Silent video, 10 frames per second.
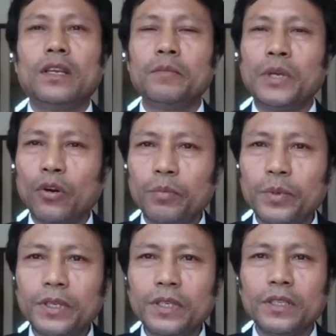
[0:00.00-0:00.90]
it may not
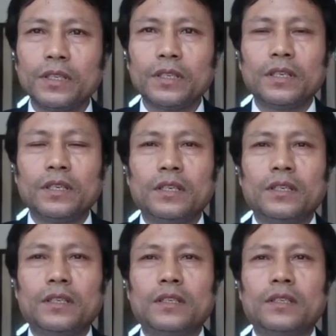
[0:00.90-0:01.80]
be
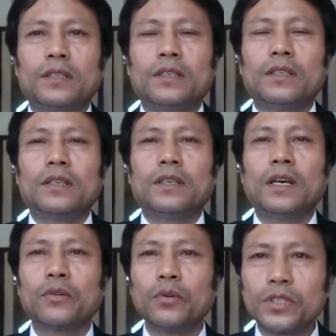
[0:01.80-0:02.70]

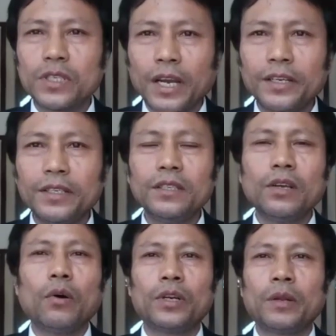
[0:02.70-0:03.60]
a good
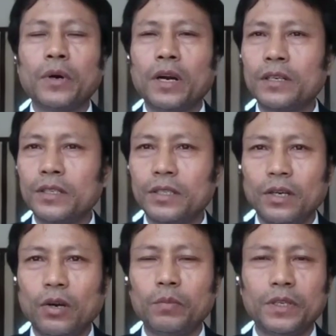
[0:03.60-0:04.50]
sign on the part
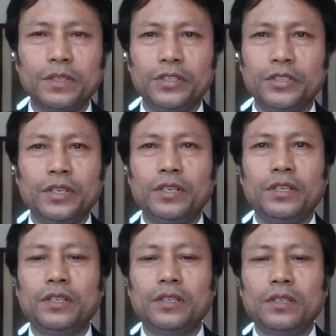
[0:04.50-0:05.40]
of the teacher.
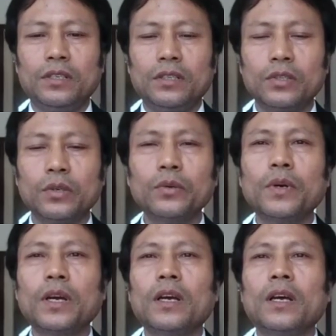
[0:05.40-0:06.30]

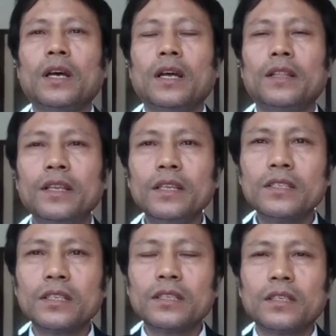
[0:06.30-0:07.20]
So
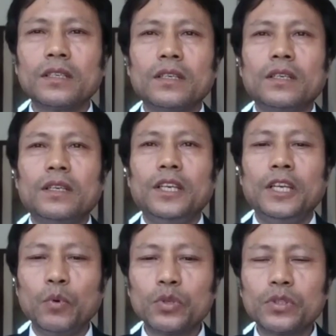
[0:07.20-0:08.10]
this
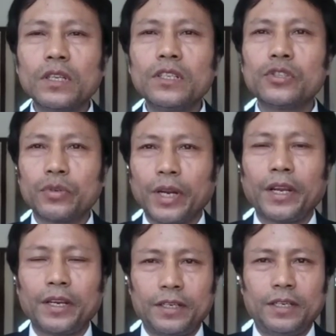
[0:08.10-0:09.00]
emotional
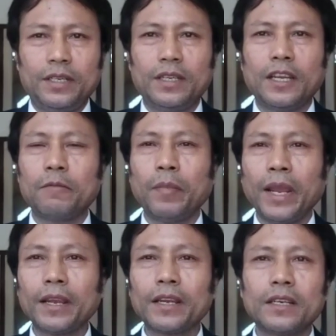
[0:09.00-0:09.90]
strength can
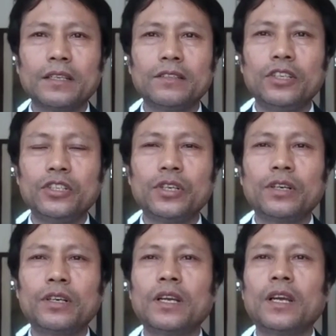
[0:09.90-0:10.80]
make
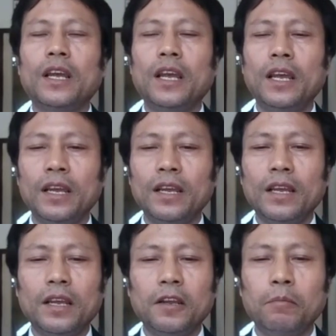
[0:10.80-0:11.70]
teacher a
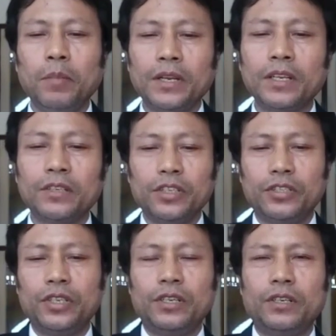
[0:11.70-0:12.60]
better
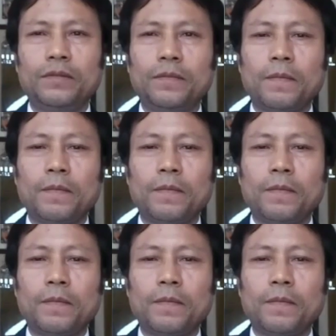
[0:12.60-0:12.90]
teacher.